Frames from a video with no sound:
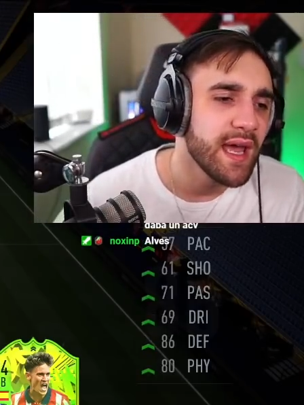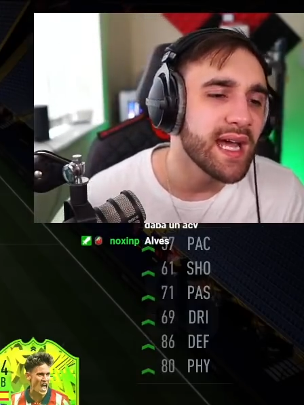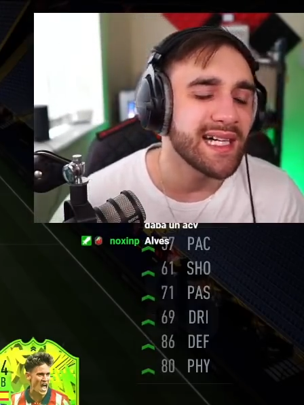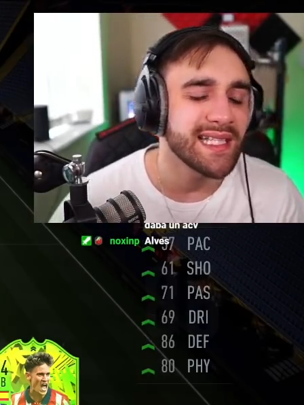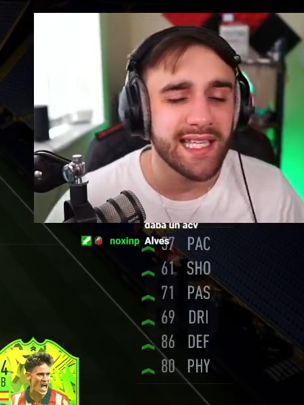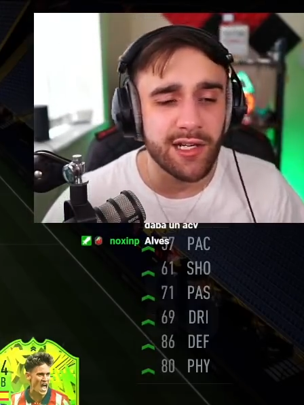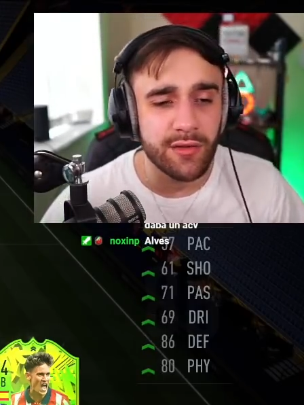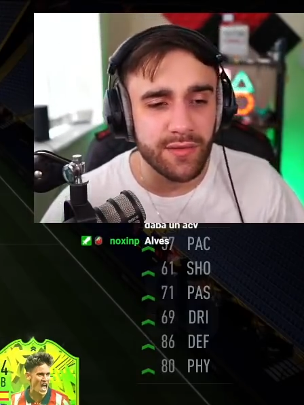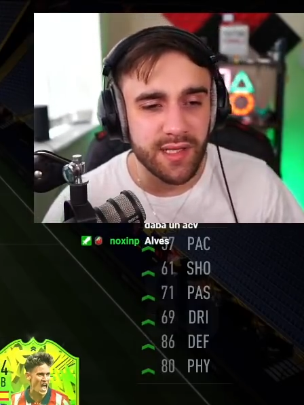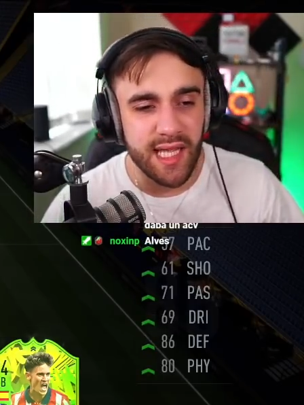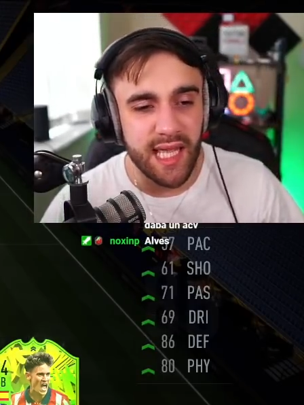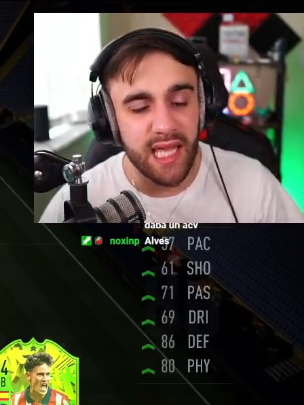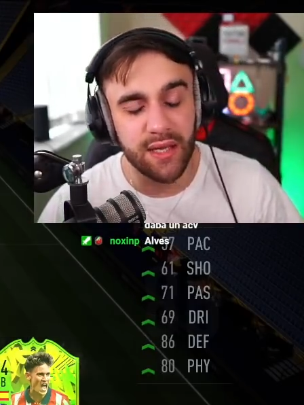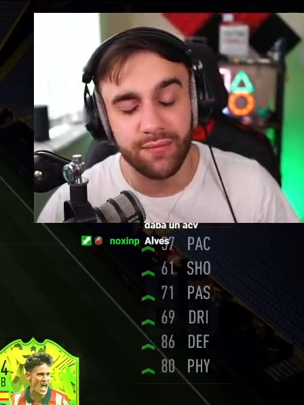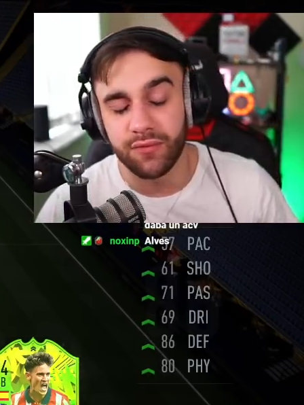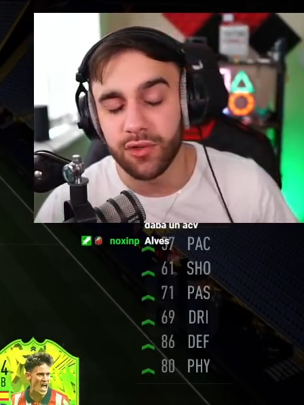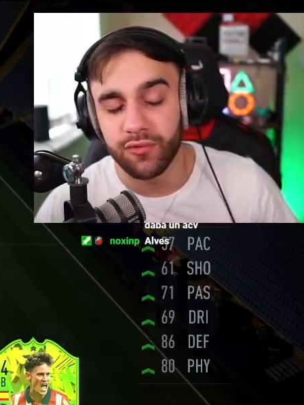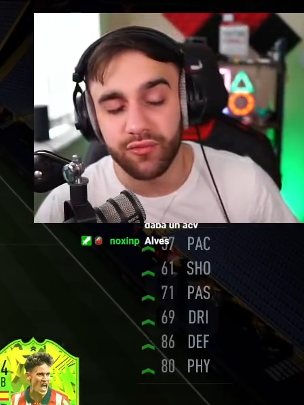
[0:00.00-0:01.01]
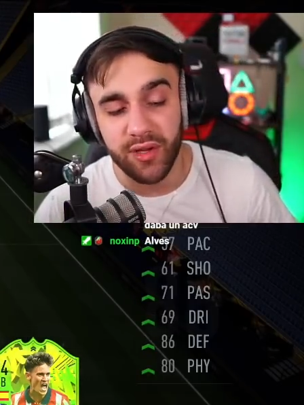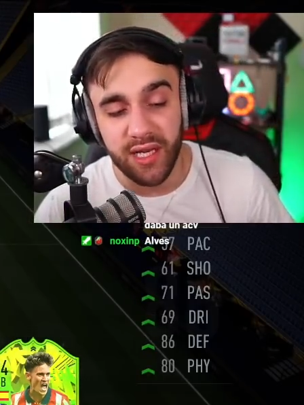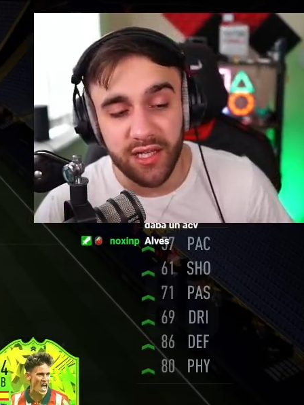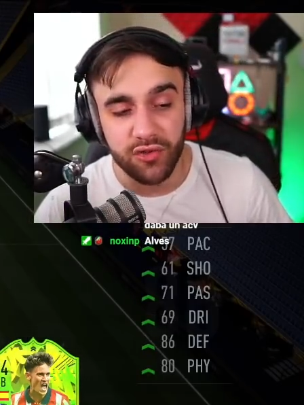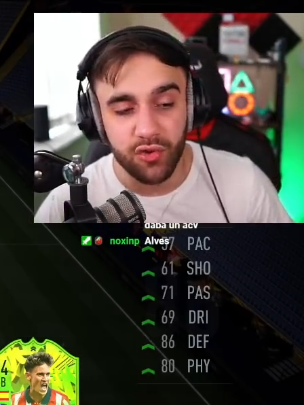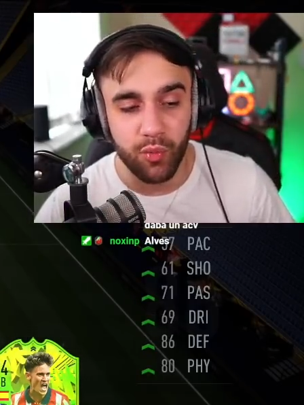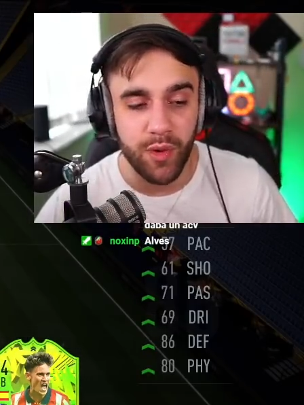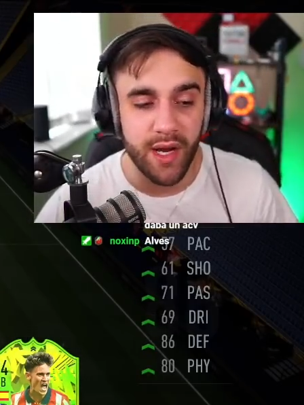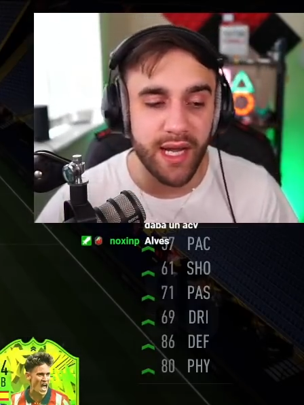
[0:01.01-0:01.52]
At the end of the day, if we really
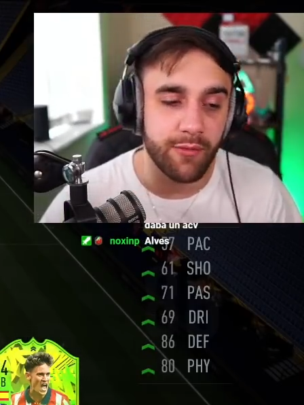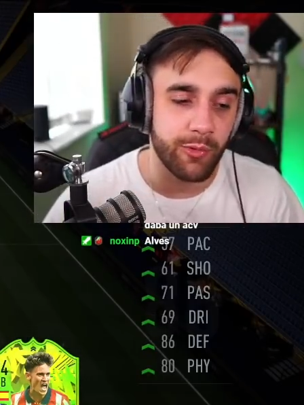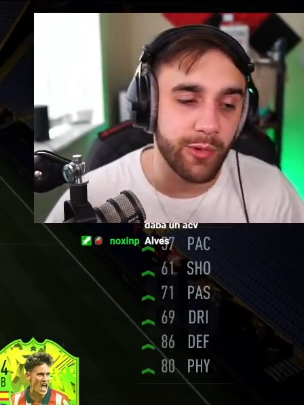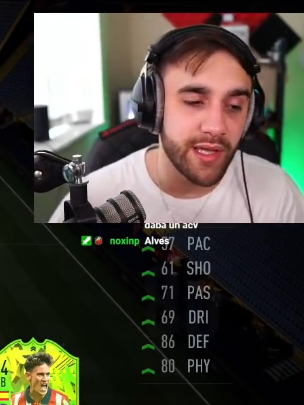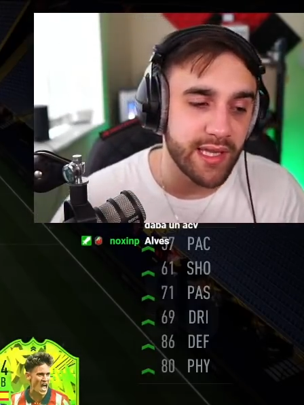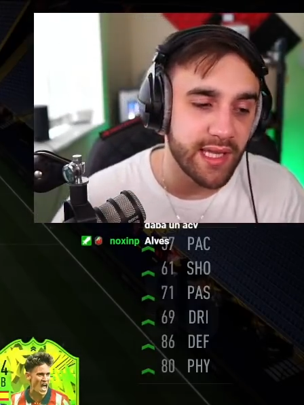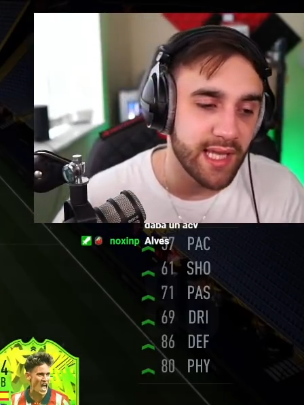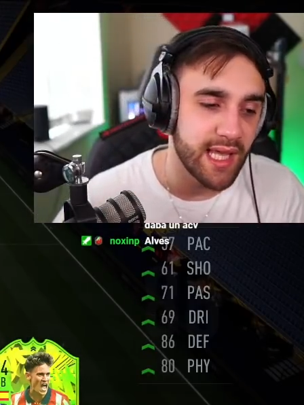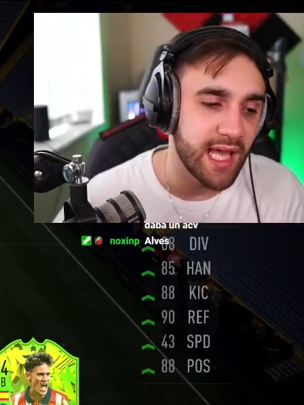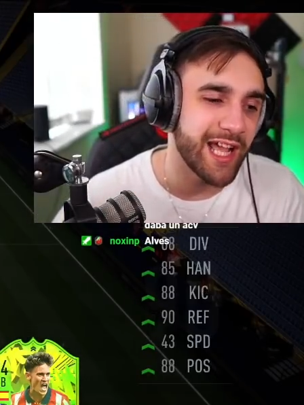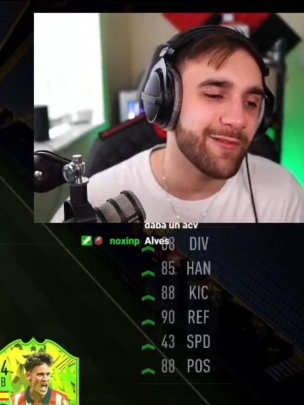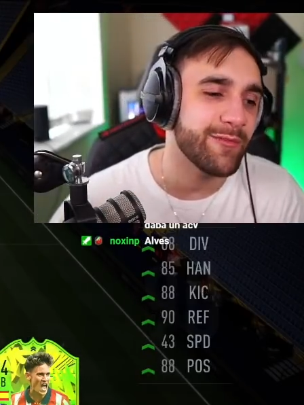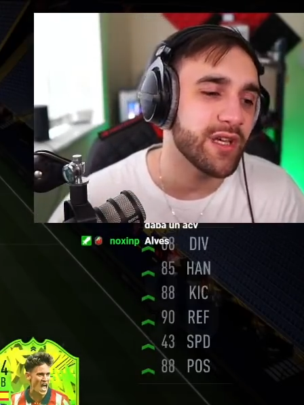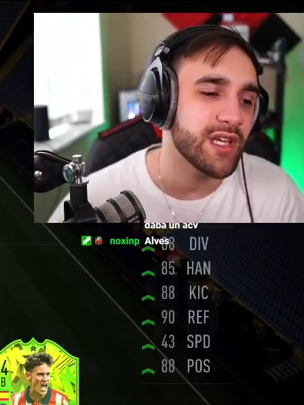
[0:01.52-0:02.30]
do want to win the game, we